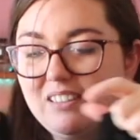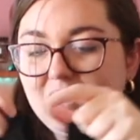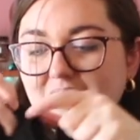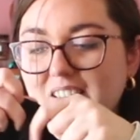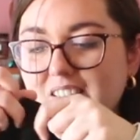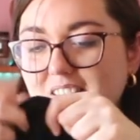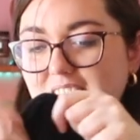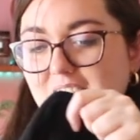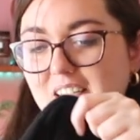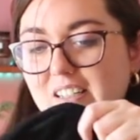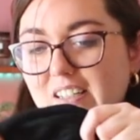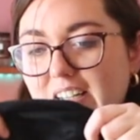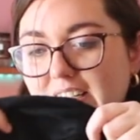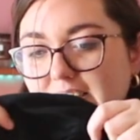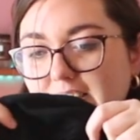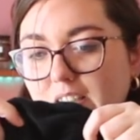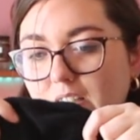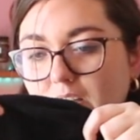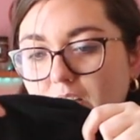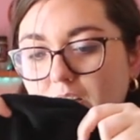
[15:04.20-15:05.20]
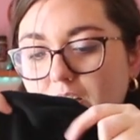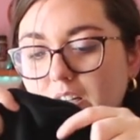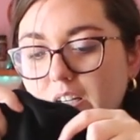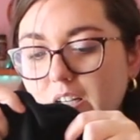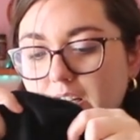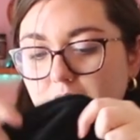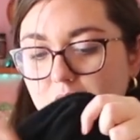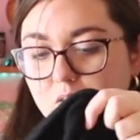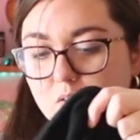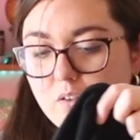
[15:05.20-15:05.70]
It's like a nice little
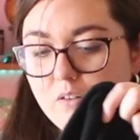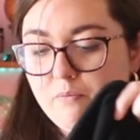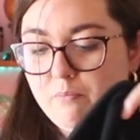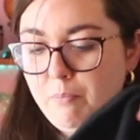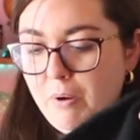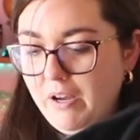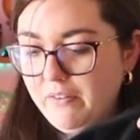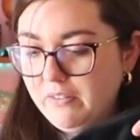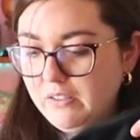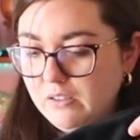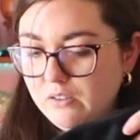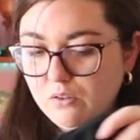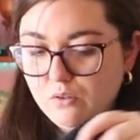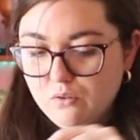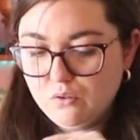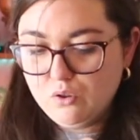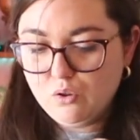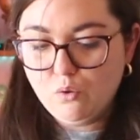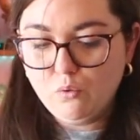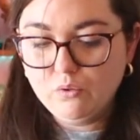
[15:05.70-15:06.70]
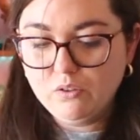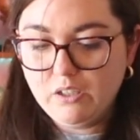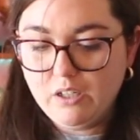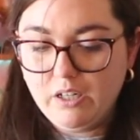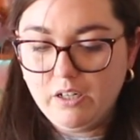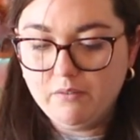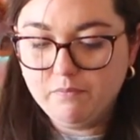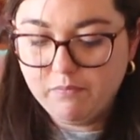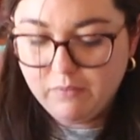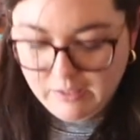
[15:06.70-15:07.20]
sort of puffy
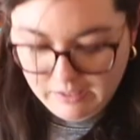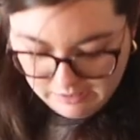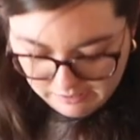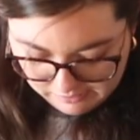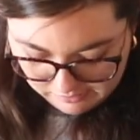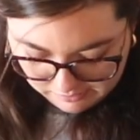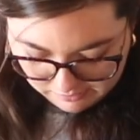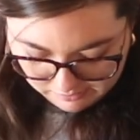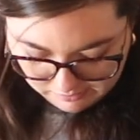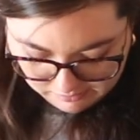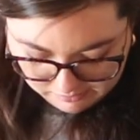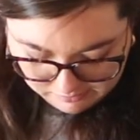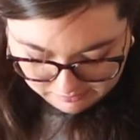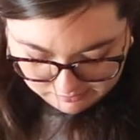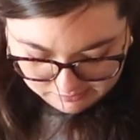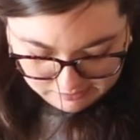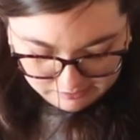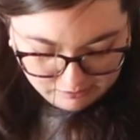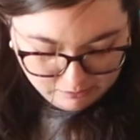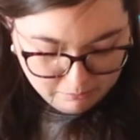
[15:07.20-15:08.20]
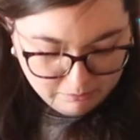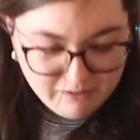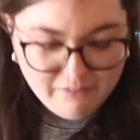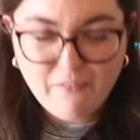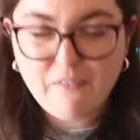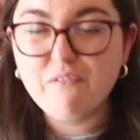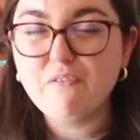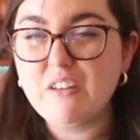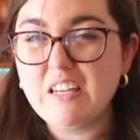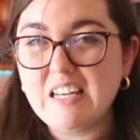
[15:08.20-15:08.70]
shoulder. It's a little bit of
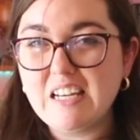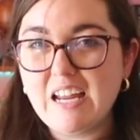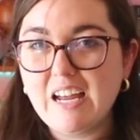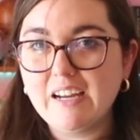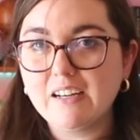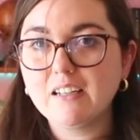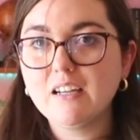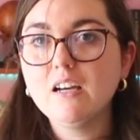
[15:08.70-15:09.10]
a V-neck.